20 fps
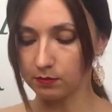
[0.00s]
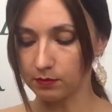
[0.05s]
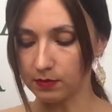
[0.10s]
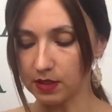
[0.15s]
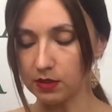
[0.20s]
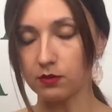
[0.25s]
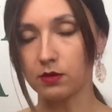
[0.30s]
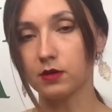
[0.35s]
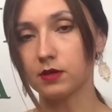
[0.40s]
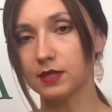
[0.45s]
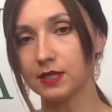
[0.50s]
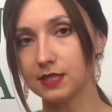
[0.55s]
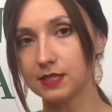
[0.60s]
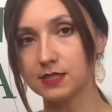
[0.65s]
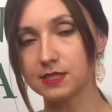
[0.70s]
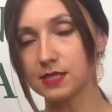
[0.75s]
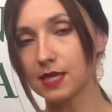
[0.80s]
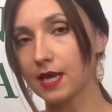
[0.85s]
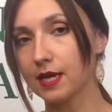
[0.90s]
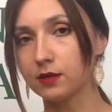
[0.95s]
mirror
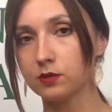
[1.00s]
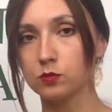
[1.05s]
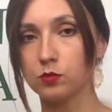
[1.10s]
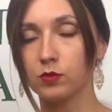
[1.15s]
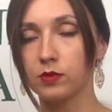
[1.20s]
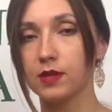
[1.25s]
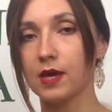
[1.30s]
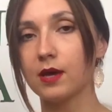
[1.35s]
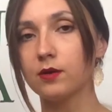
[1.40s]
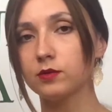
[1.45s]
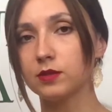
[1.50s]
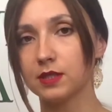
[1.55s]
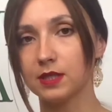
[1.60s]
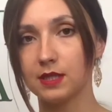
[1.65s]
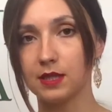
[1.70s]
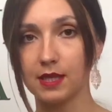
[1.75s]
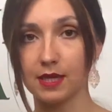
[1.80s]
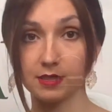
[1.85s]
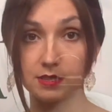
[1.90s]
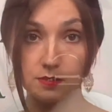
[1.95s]
inside without a
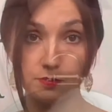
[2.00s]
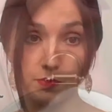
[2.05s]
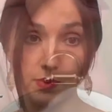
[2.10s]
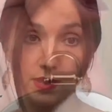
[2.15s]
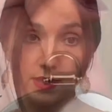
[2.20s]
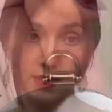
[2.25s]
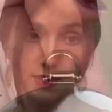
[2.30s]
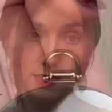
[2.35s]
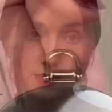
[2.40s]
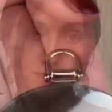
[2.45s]
glass part.